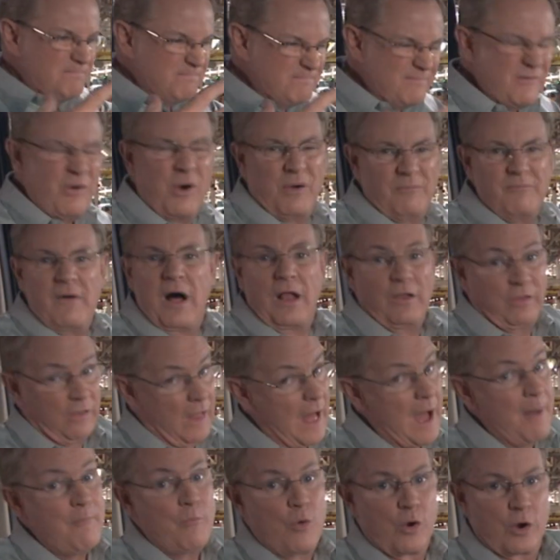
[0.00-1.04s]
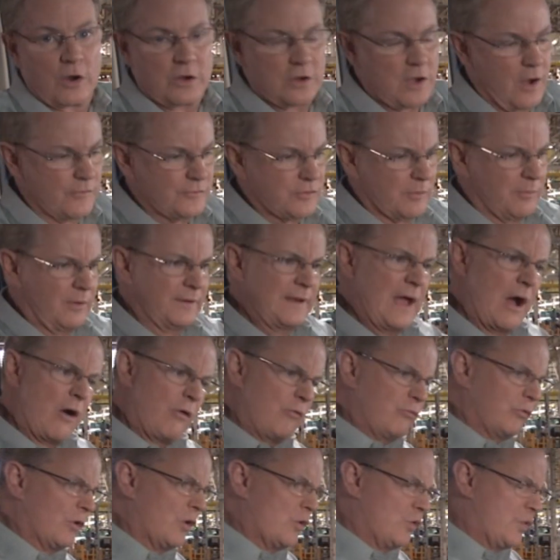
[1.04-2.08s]
well, a lot more comfortable. Now,
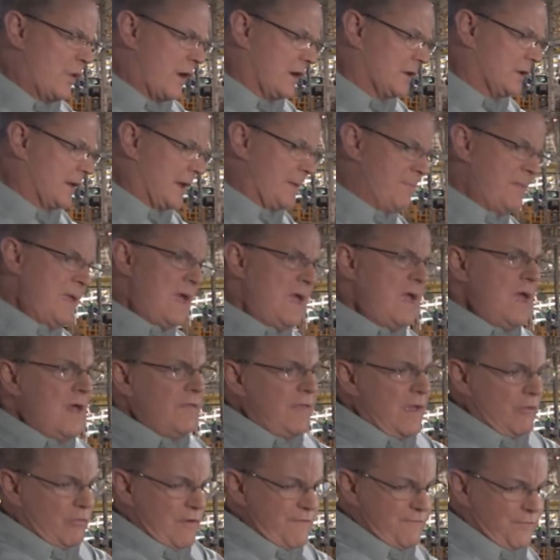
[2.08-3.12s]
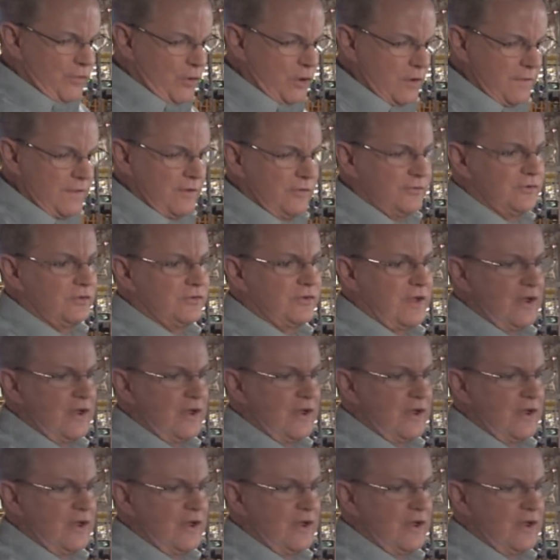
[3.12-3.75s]
real quickly, they refer to this as